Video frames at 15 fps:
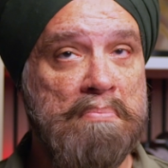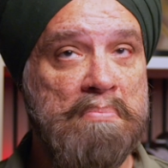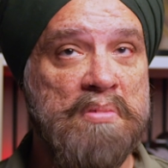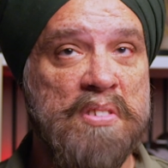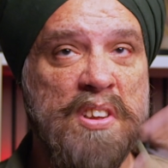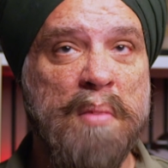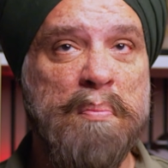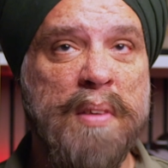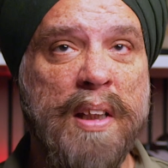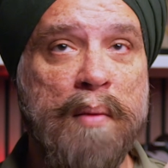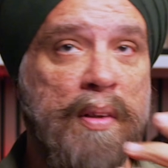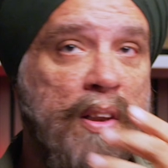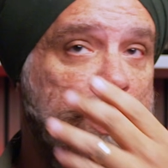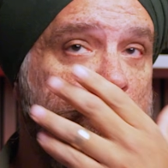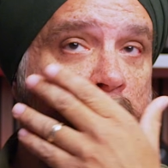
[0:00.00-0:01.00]
Some time
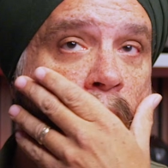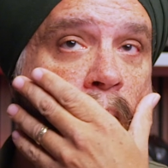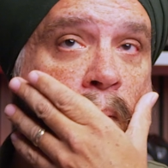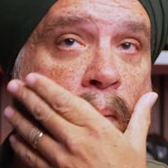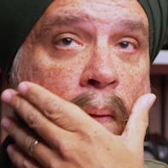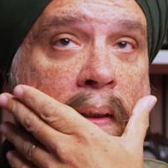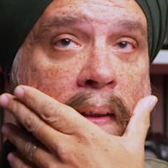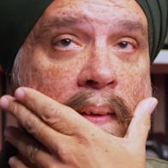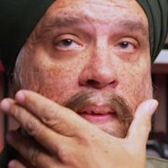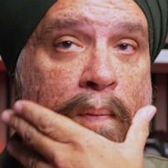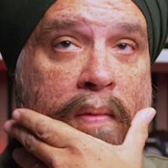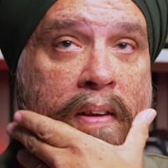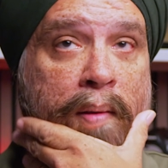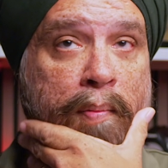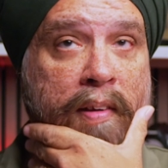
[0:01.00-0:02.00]
ago, quite some
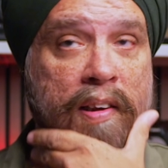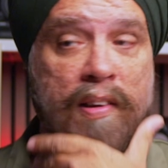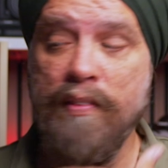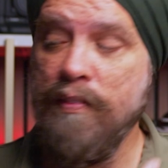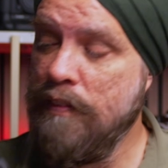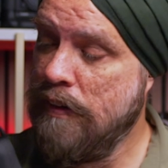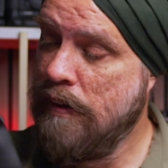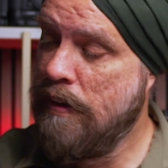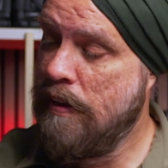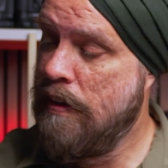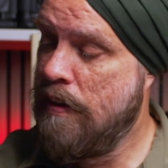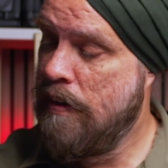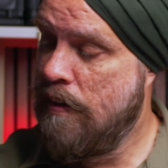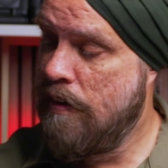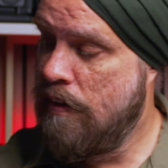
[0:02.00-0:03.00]
time ago,
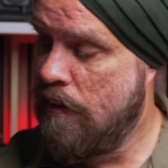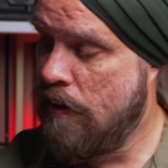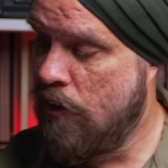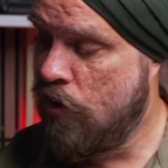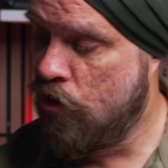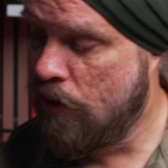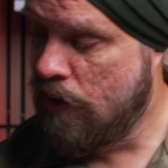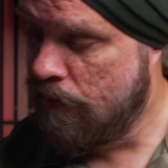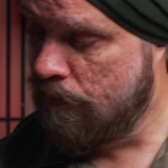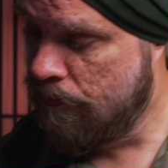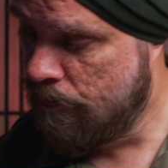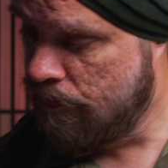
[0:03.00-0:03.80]
I shot